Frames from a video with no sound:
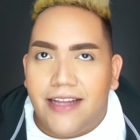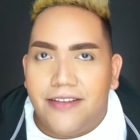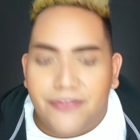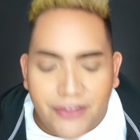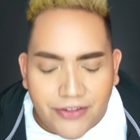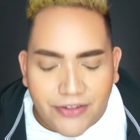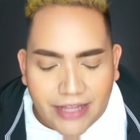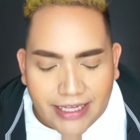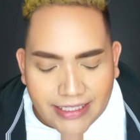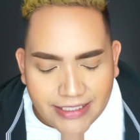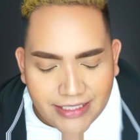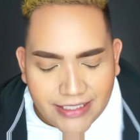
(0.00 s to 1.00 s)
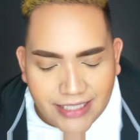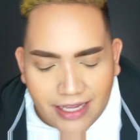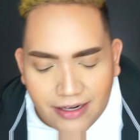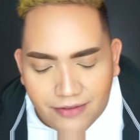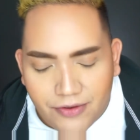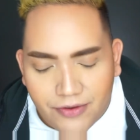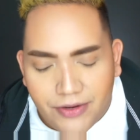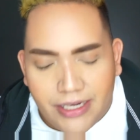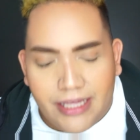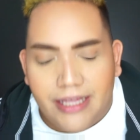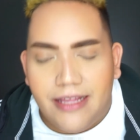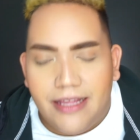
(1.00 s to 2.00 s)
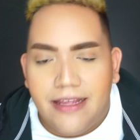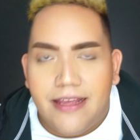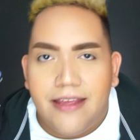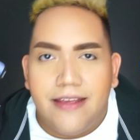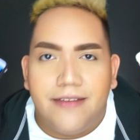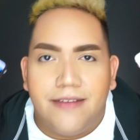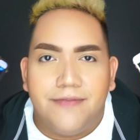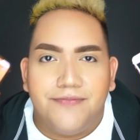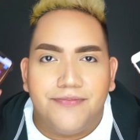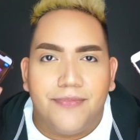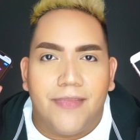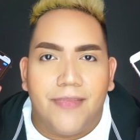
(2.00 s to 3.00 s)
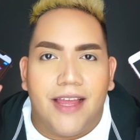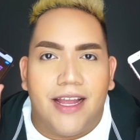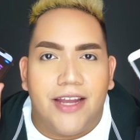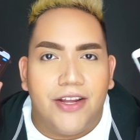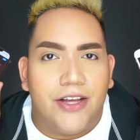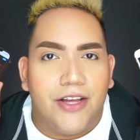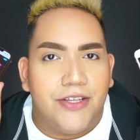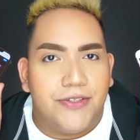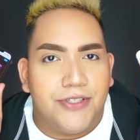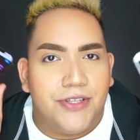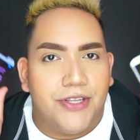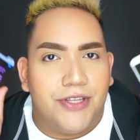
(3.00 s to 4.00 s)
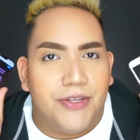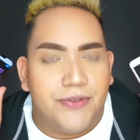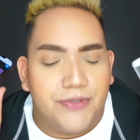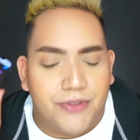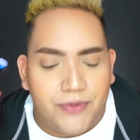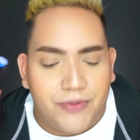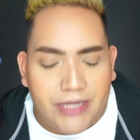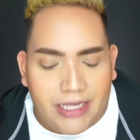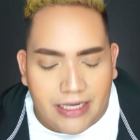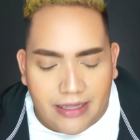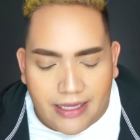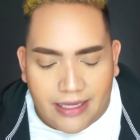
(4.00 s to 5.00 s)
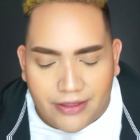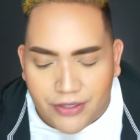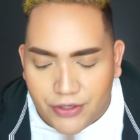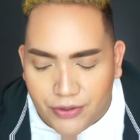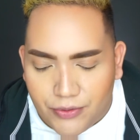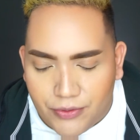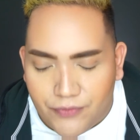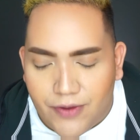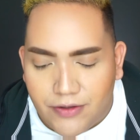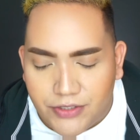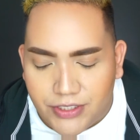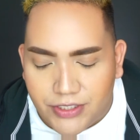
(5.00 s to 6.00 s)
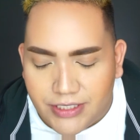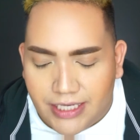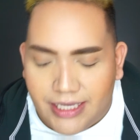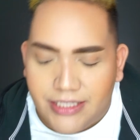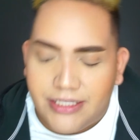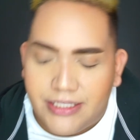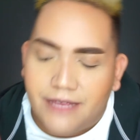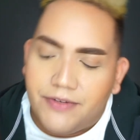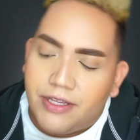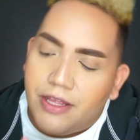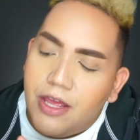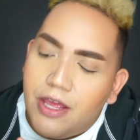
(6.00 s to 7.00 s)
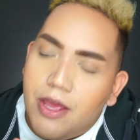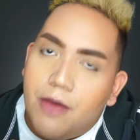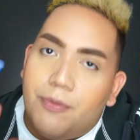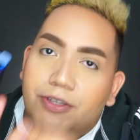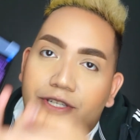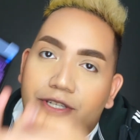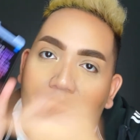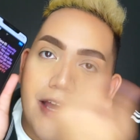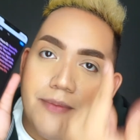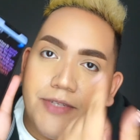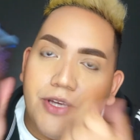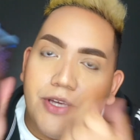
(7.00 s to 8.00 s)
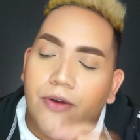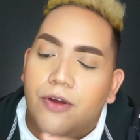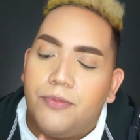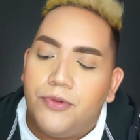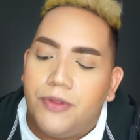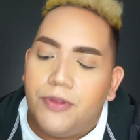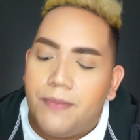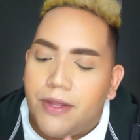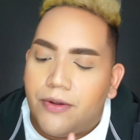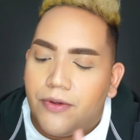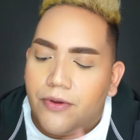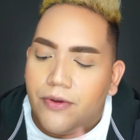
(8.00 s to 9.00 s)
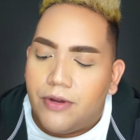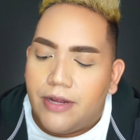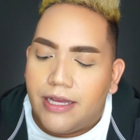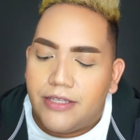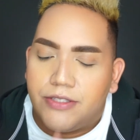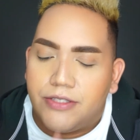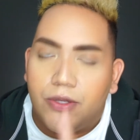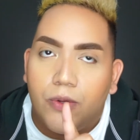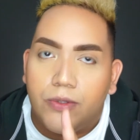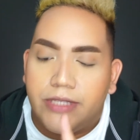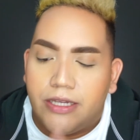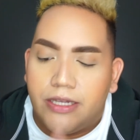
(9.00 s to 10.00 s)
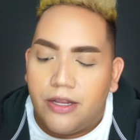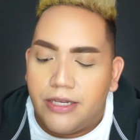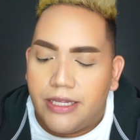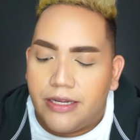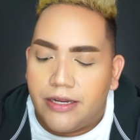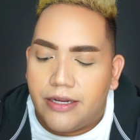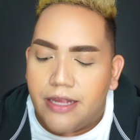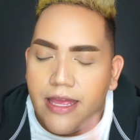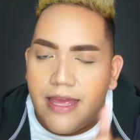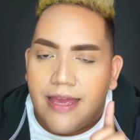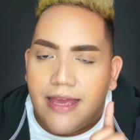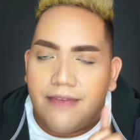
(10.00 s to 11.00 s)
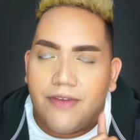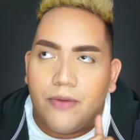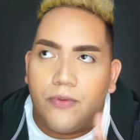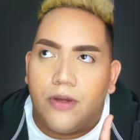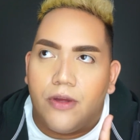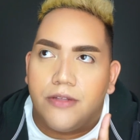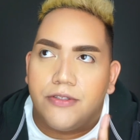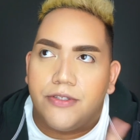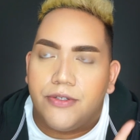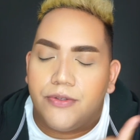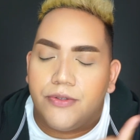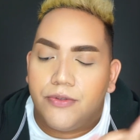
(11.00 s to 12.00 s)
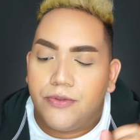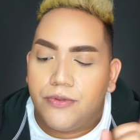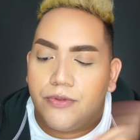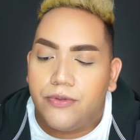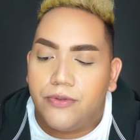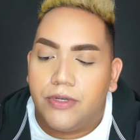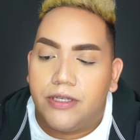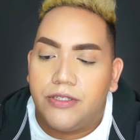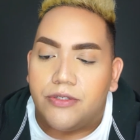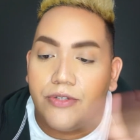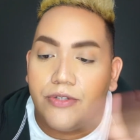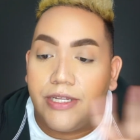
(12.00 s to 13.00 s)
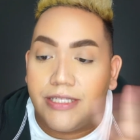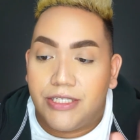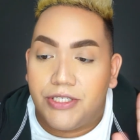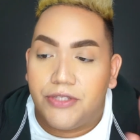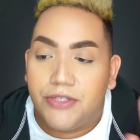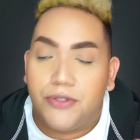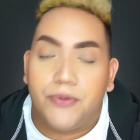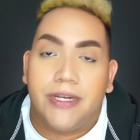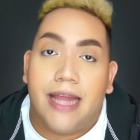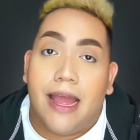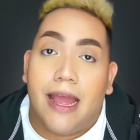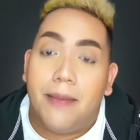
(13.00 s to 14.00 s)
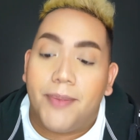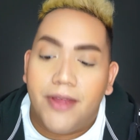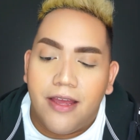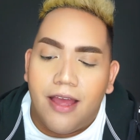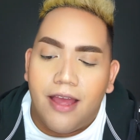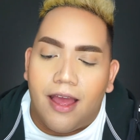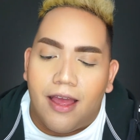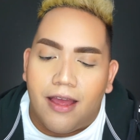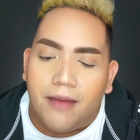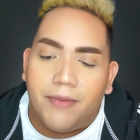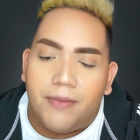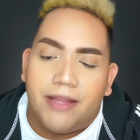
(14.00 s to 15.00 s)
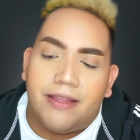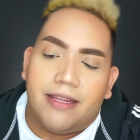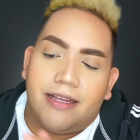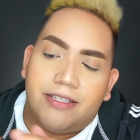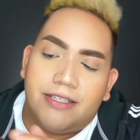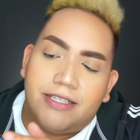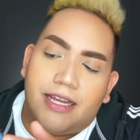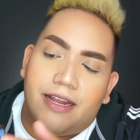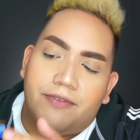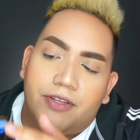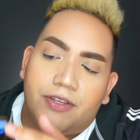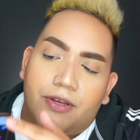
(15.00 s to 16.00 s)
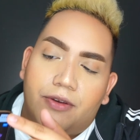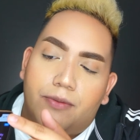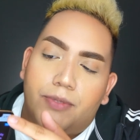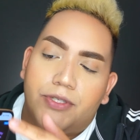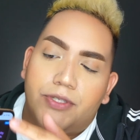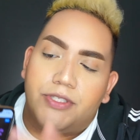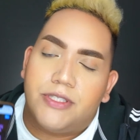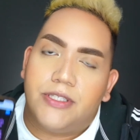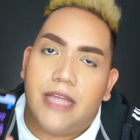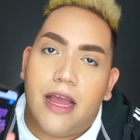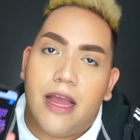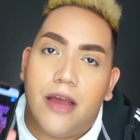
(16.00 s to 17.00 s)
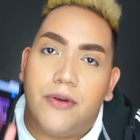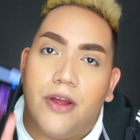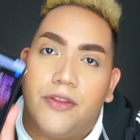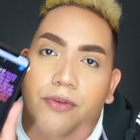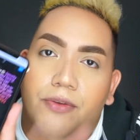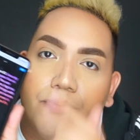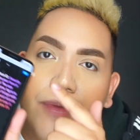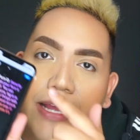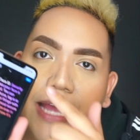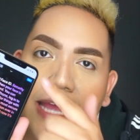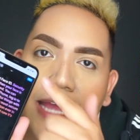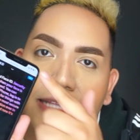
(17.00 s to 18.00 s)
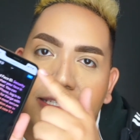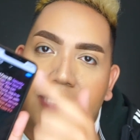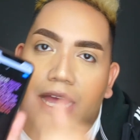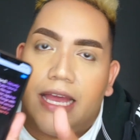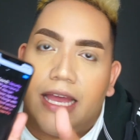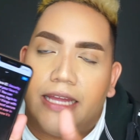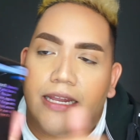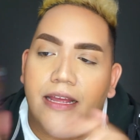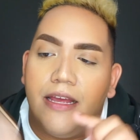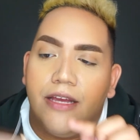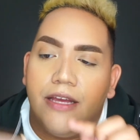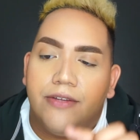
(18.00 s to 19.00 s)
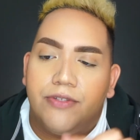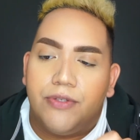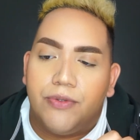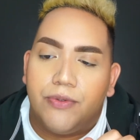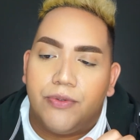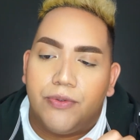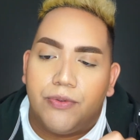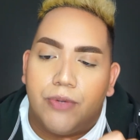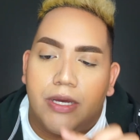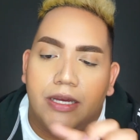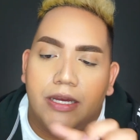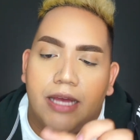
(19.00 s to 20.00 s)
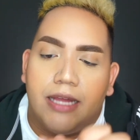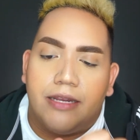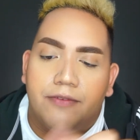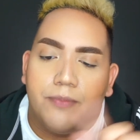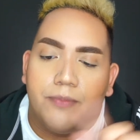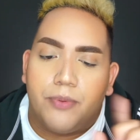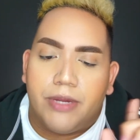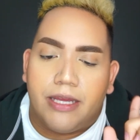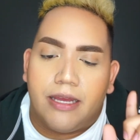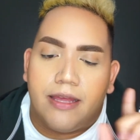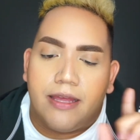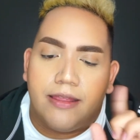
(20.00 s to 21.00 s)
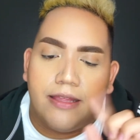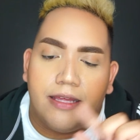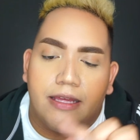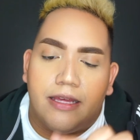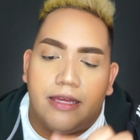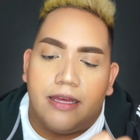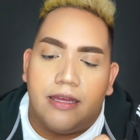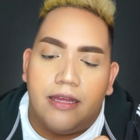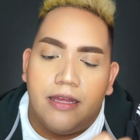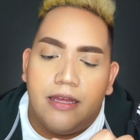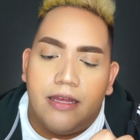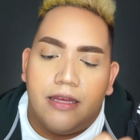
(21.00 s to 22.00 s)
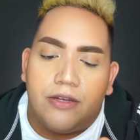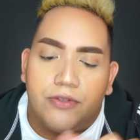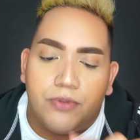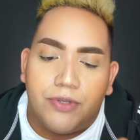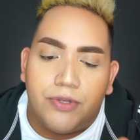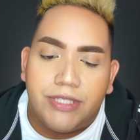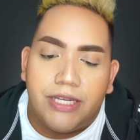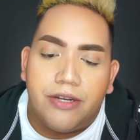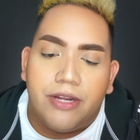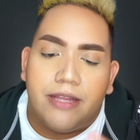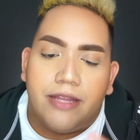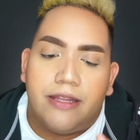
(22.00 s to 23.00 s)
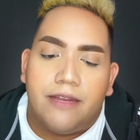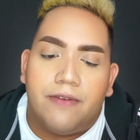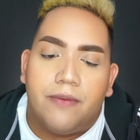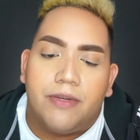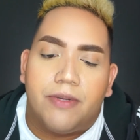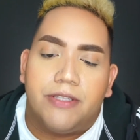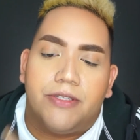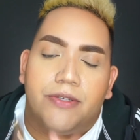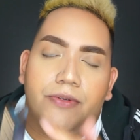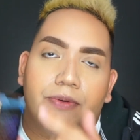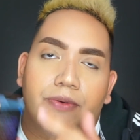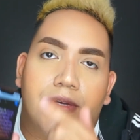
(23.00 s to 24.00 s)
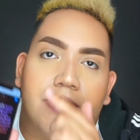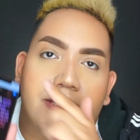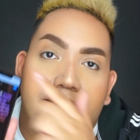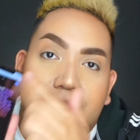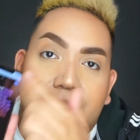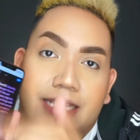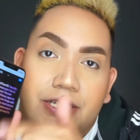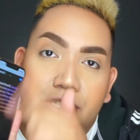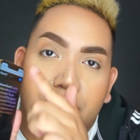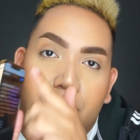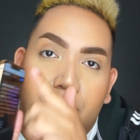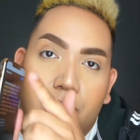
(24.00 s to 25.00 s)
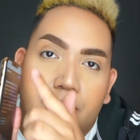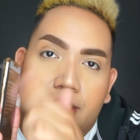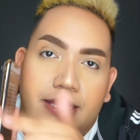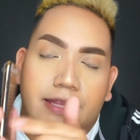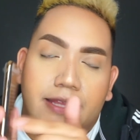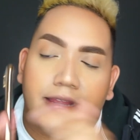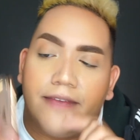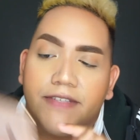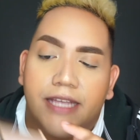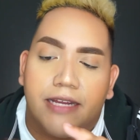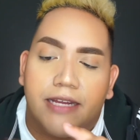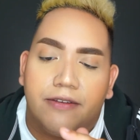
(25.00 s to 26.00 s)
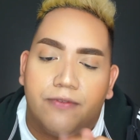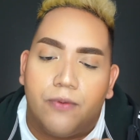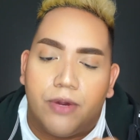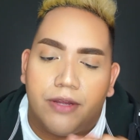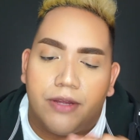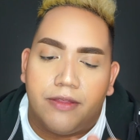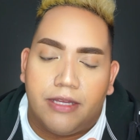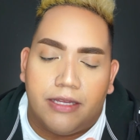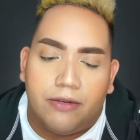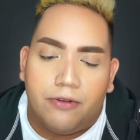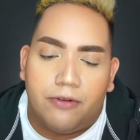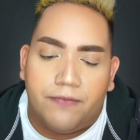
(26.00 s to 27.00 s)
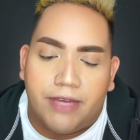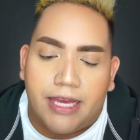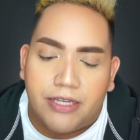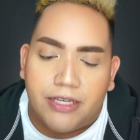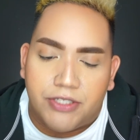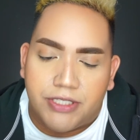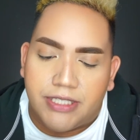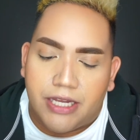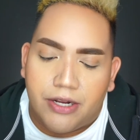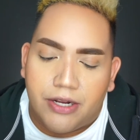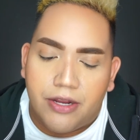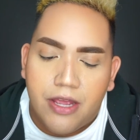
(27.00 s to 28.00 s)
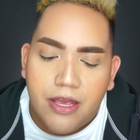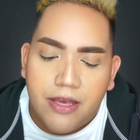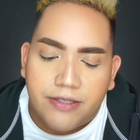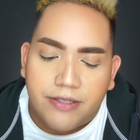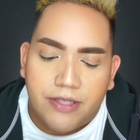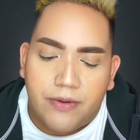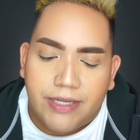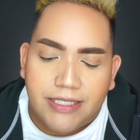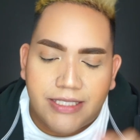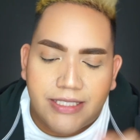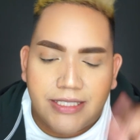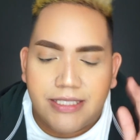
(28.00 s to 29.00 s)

of feel like it's kind of already, I kind of got used to the new screen and like the new function. Like I just have to push up to go home through the middle or I can just hold it on here if I want to transition through a nap. Um, and then I just kind of have to go push down on the right hand side to kind of bring the control center and then if I want to do the center or the left side for the notification center. So it's